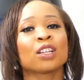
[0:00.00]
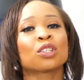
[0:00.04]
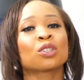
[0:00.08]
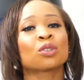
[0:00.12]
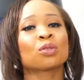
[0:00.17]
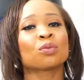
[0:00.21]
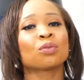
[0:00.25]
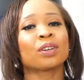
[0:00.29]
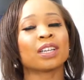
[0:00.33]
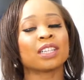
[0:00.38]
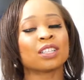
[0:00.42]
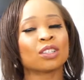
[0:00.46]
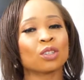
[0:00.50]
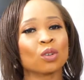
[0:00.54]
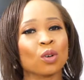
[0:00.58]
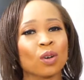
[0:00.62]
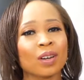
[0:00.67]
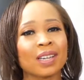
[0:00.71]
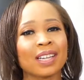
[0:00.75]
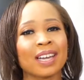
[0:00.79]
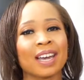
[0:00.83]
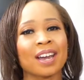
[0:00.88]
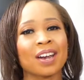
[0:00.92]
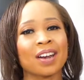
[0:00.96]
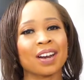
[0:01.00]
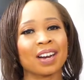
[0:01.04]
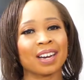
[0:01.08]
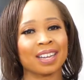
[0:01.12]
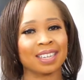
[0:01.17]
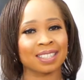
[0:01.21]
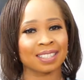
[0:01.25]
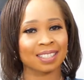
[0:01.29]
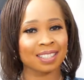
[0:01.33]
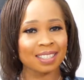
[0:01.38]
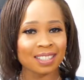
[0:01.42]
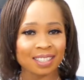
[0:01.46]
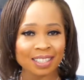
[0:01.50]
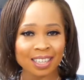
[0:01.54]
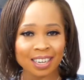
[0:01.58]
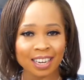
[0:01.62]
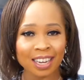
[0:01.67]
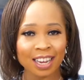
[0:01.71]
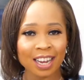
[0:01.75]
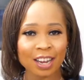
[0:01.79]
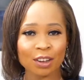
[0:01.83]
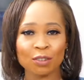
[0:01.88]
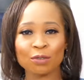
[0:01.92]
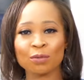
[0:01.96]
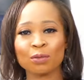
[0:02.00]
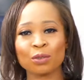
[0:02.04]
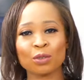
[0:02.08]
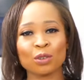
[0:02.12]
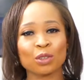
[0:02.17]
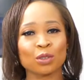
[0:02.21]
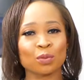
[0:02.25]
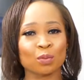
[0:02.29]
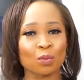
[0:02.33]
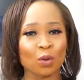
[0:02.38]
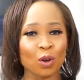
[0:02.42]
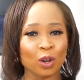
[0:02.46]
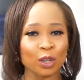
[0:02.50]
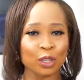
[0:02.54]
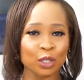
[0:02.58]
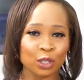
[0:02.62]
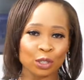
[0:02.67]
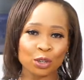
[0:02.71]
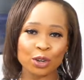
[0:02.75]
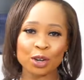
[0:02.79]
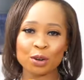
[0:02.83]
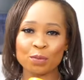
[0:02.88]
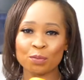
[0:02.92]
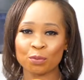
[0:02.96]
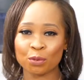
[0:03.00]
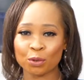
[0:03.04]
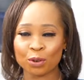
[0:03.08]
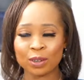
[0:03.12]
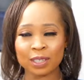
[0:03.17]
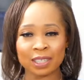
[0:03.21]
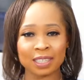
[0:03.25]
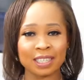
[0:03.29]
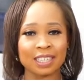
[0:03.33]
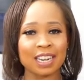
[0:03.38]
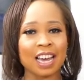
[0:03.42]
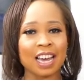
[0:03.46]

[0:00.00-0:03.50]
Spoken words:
to restore the hair elasticity, infuse moisture and protein,